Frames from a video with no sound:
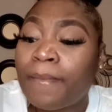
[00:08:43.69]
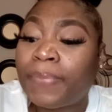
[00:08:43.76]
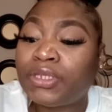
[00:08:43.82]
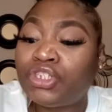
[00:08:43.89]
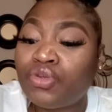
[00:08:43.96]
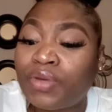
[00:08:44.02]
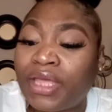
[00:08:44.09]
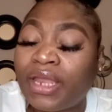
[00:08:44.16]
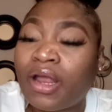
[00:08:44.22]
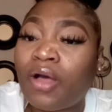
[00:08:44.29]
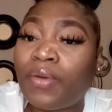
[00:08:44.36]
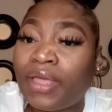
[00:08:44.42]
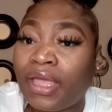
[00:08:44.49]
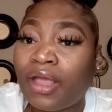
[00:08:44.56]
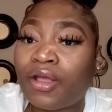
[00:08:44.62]
But you get
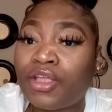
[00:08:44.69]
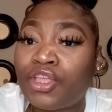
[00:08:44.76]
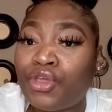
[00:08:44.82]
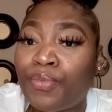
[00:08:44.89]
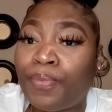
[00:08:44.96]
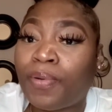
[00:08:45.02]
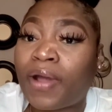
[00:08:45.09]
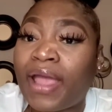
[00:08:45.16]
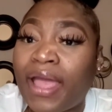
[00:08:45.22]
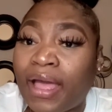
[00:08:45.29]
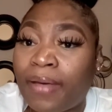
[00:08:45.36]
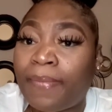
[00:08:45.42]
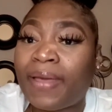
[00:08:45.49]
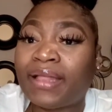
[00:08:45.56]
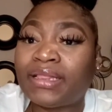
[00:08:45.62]
on here and you brag
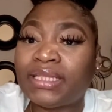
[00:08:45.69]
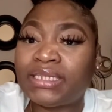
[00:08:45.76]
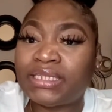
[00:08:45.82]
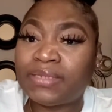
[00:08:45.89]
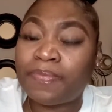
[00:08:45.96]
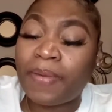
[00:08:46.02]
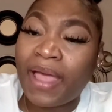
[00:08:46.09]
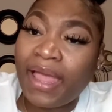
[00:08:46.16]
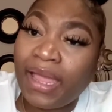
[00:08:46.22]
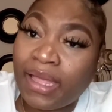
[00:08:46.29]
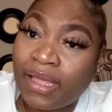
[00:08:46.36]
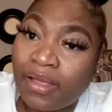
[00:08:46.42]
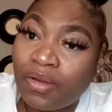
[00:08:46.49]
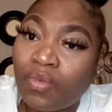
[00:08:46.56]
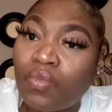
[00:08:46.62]
about this
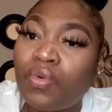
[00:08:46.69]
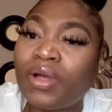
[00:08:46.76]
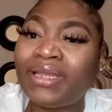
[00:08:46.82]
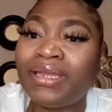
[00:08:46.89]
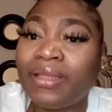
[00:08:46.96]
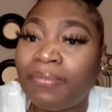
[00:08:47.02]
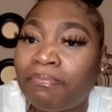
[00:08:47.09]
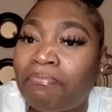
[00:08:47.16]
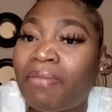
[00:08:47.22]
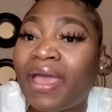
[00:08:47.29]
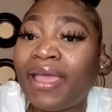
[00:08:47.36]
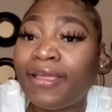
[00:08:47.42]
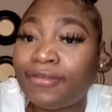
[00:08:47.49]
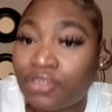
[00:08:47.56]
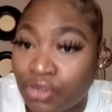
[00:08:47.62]
babe. What did
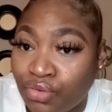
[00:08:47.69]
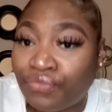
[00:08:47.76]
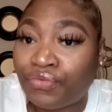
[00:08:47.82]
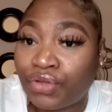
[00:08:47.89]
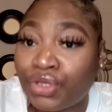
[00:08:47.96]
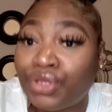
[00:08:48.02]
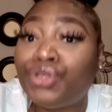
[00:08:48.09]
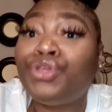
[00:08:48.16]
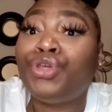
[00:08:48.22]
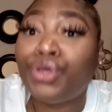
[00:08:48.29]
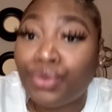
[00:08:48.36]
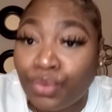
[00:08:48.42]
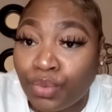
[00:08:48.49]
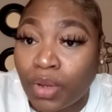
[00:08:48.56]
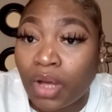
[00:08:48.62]
babe do for
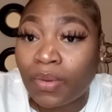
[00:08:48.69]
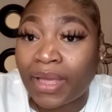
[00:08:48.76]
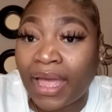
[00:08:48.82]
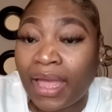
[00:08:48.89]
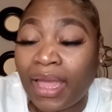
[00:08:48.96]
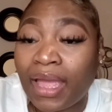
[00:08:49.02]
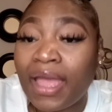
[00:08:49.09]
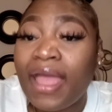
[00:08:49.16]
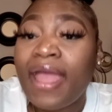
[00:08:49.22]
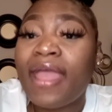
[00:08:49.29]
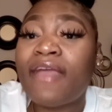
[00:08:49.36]
you? Okay.